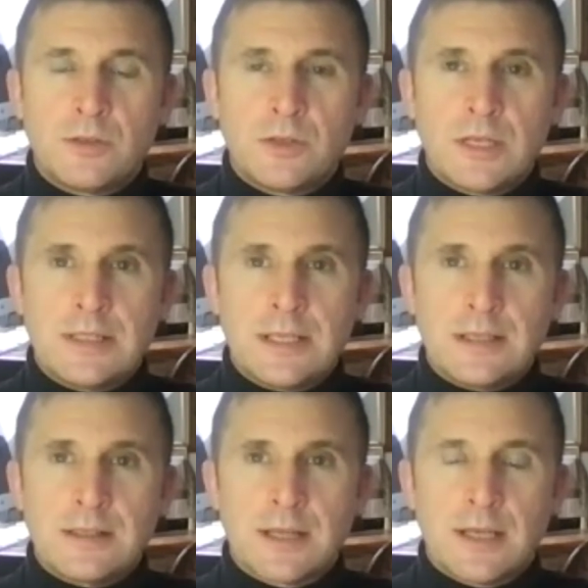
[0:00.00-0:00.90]
is
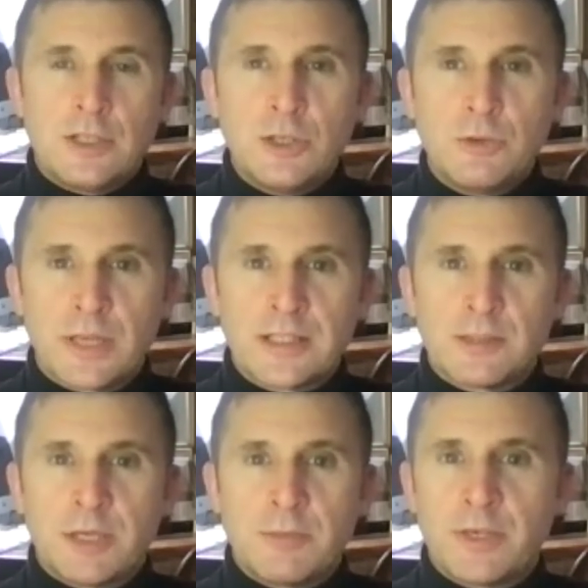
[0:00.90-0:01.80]
it a new thing to
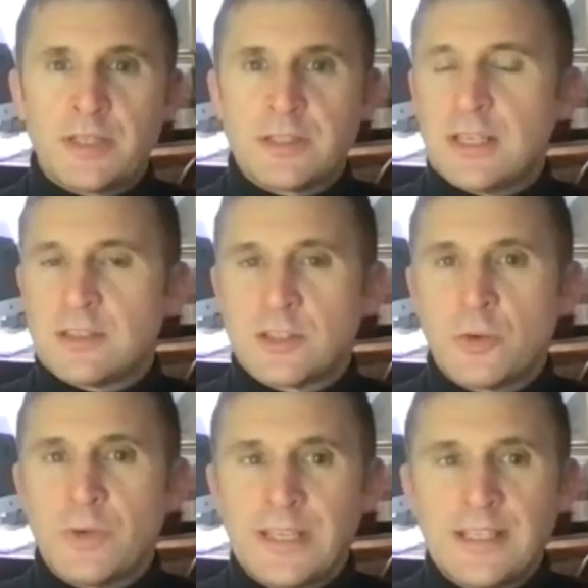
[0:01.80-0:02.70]
people? It's
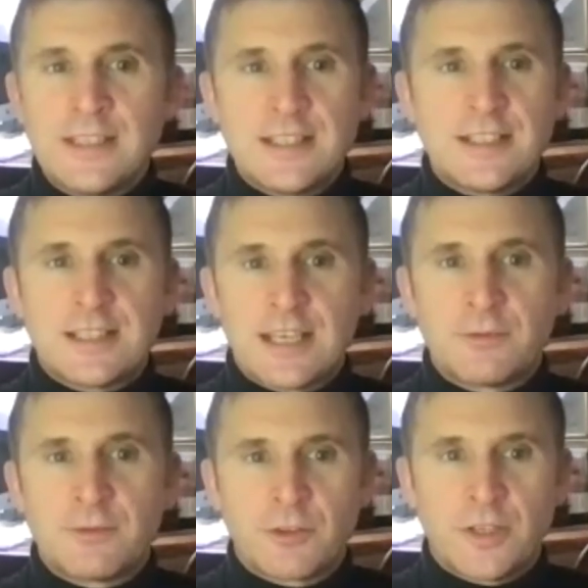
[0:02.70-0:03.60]
so easy to take
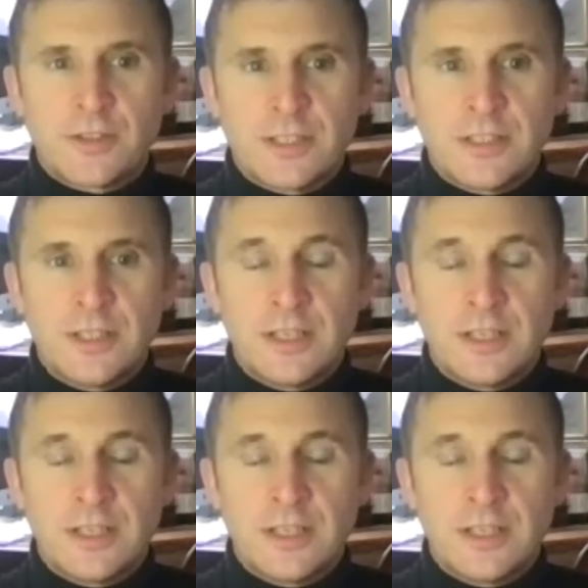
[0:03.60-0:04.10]
for granted,